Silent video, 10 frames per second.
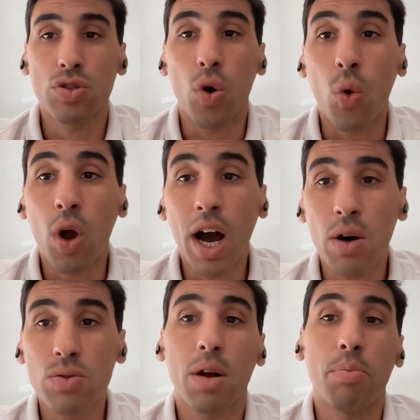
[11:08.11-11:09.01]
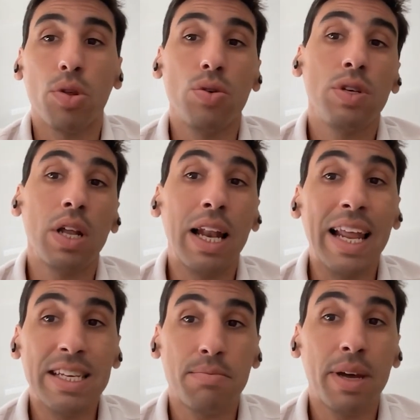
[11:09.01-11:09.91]
So cows are producing
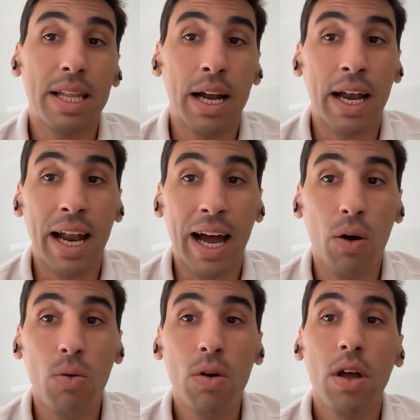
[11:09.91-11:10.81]
less methane now